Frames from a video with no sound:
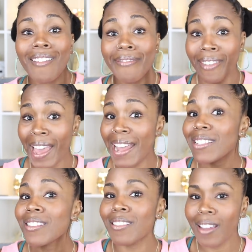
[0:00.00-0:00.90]

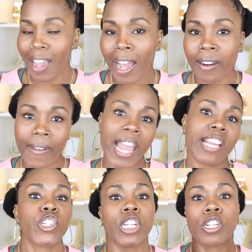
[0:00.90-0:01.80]
that's the kind of
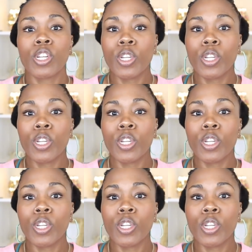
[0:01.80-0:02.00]
action